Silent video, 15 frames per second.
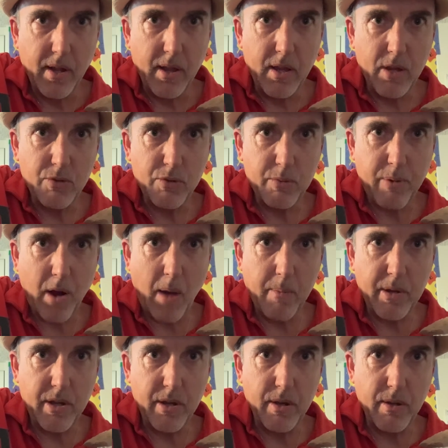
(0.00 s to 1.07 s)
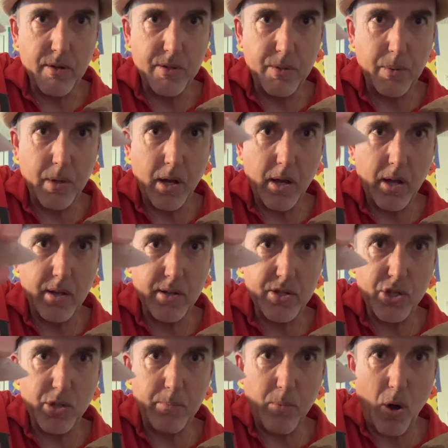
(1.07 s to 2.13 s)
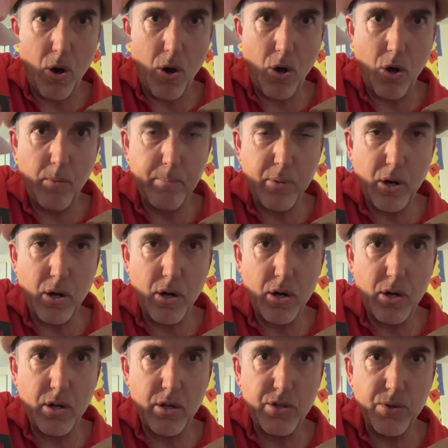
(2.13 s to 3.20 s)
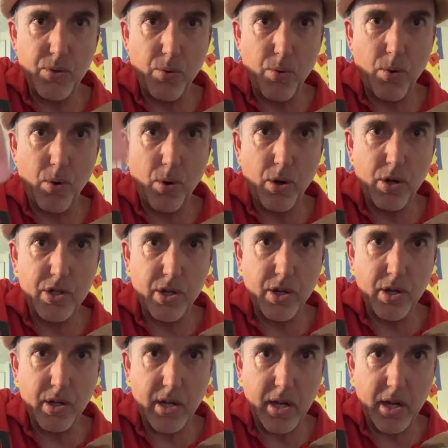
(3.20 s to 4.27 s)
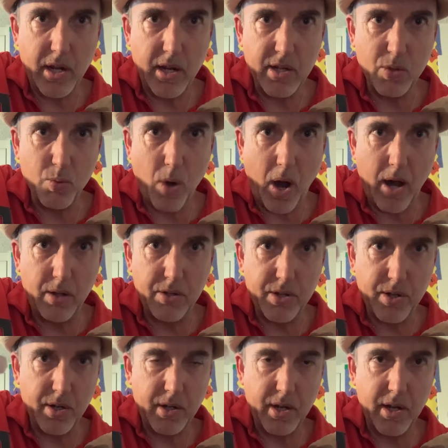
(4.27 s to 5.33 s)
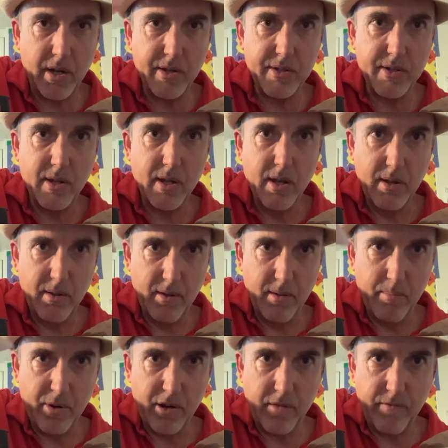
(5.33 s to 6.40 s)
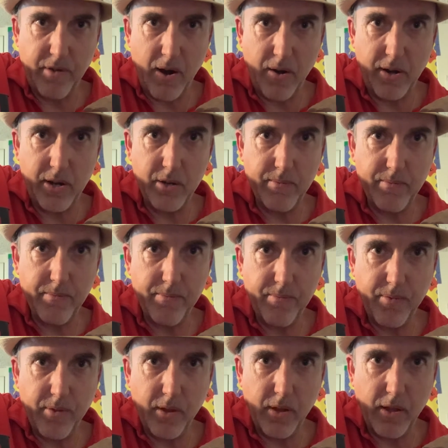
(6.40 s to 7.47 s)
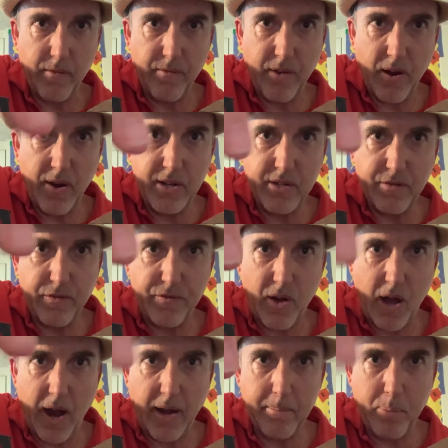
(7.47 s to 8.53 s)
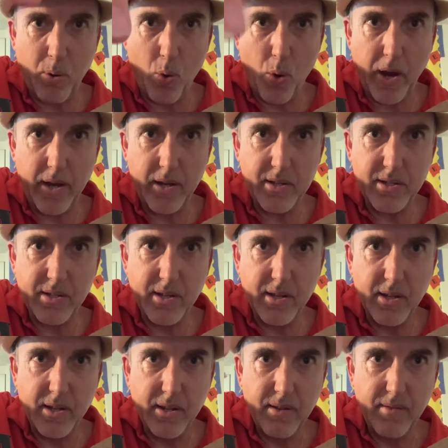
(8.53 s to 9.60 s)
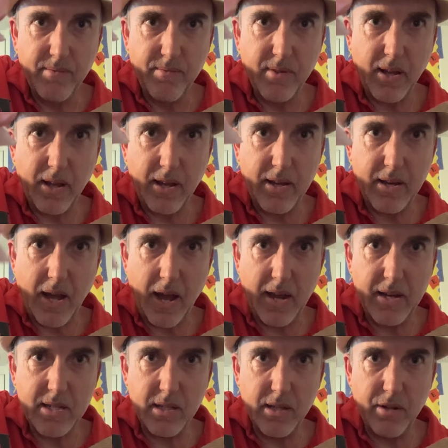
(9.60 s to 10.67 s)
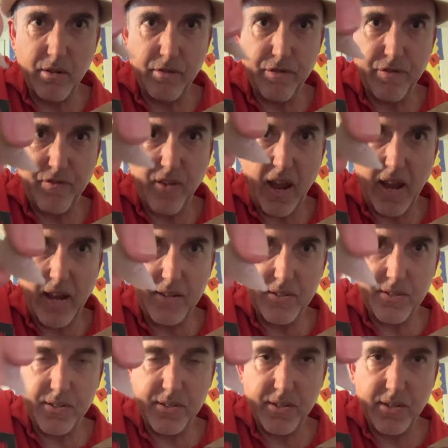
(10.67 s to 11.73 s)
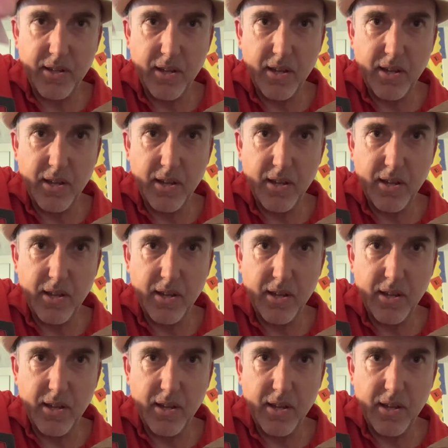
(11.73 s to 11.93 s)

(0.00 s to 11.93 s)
this was probably used to hunt small birds or turkeys, wild turkeys. But a very a very defined point, a nice little face,